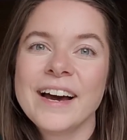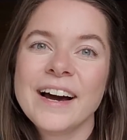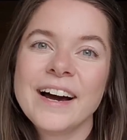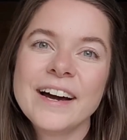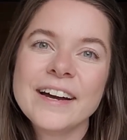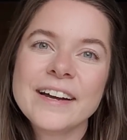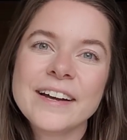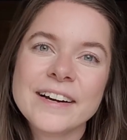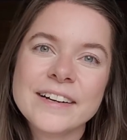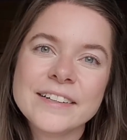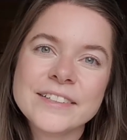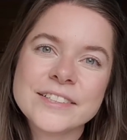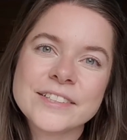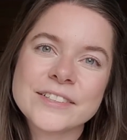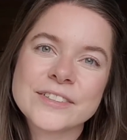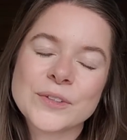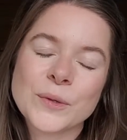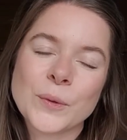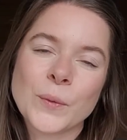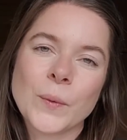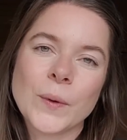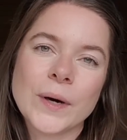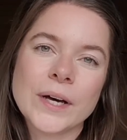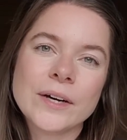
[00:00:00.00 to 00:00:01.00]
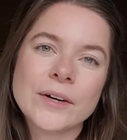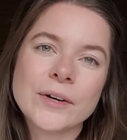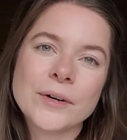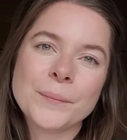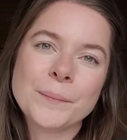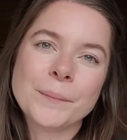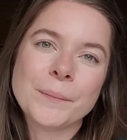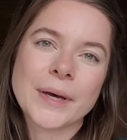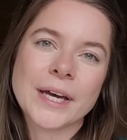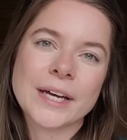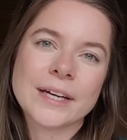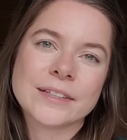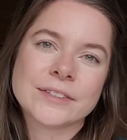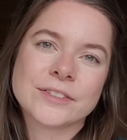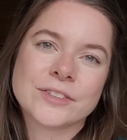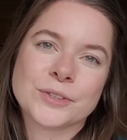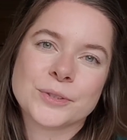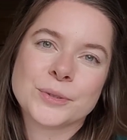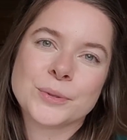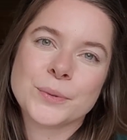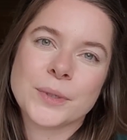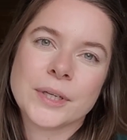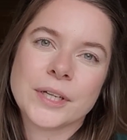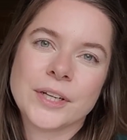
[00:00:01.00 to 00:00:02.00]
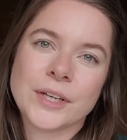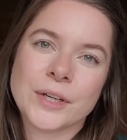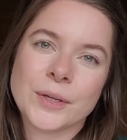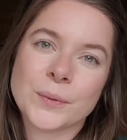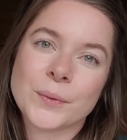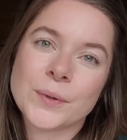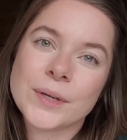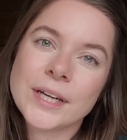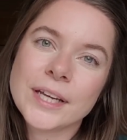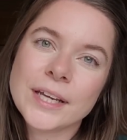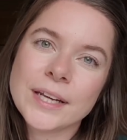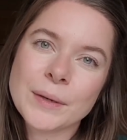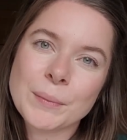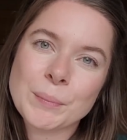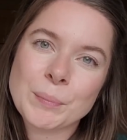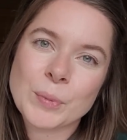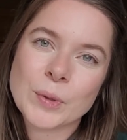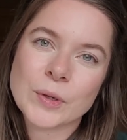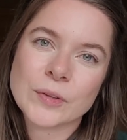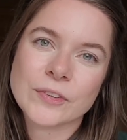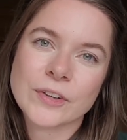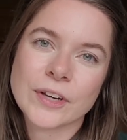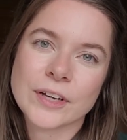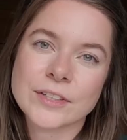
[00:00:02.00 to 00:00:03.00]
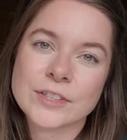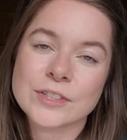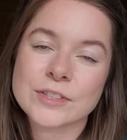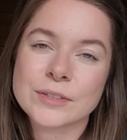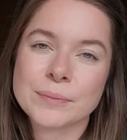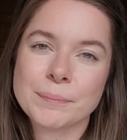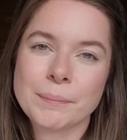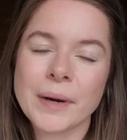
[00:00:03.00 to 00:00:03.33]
Hi guys, welcome back to a new knitting podcast.